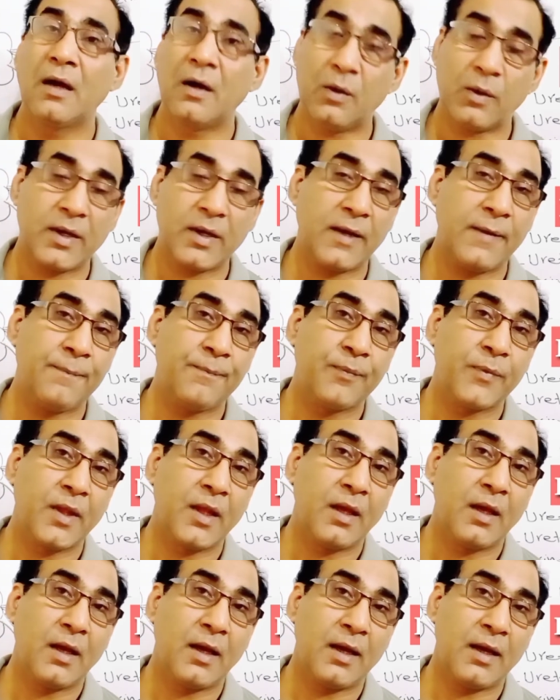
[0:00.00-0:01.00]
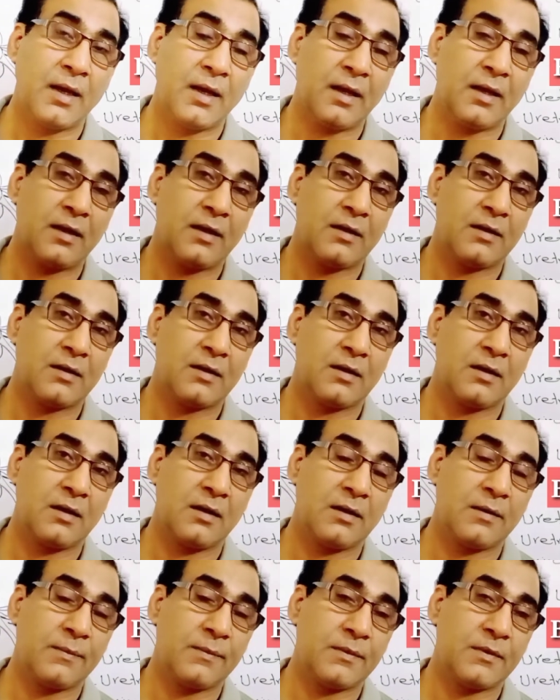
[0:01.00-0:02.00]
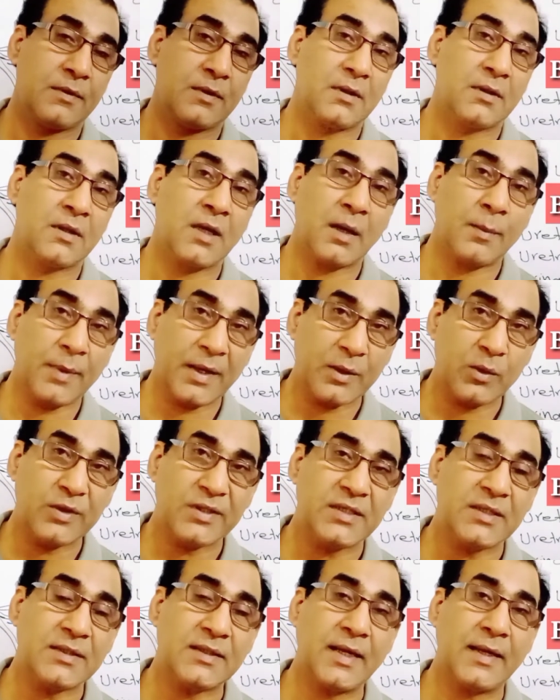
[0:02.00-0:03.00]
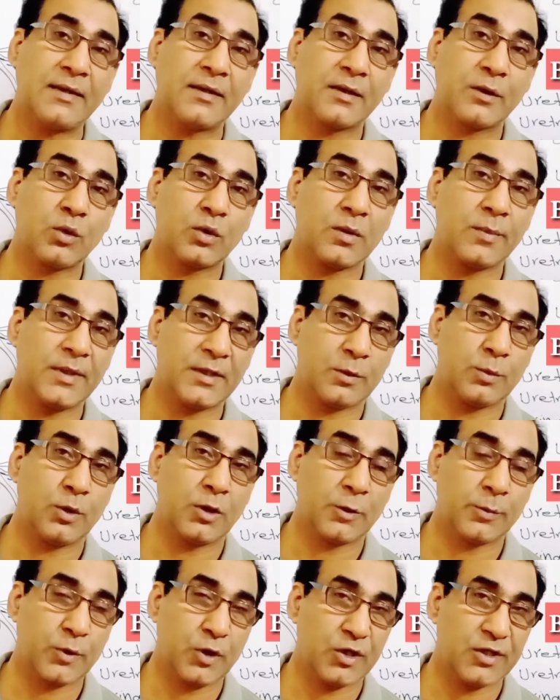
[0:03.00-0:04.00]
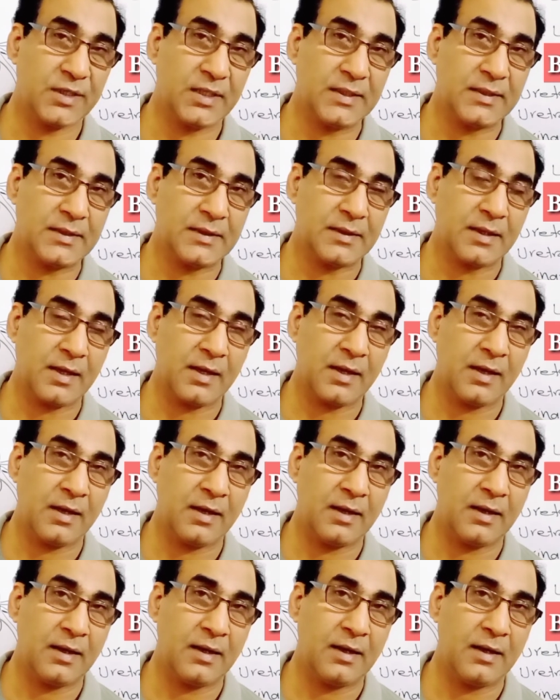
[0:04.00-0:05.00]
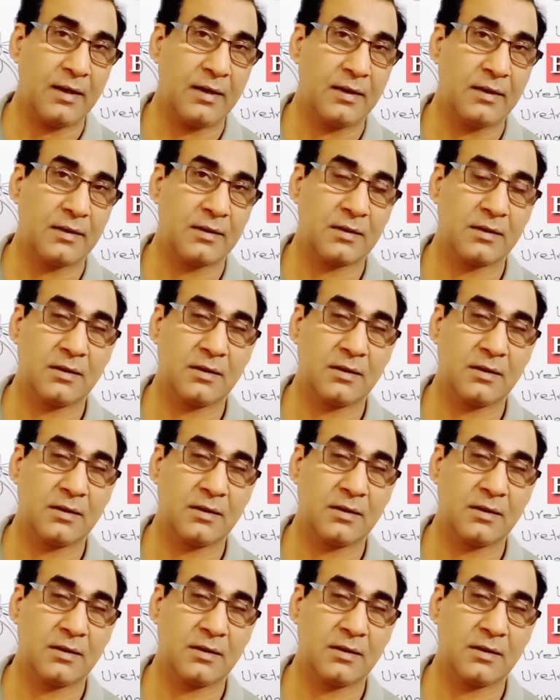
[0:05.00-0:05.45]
Okay, and the amino acids, they undergo the metabolic process, and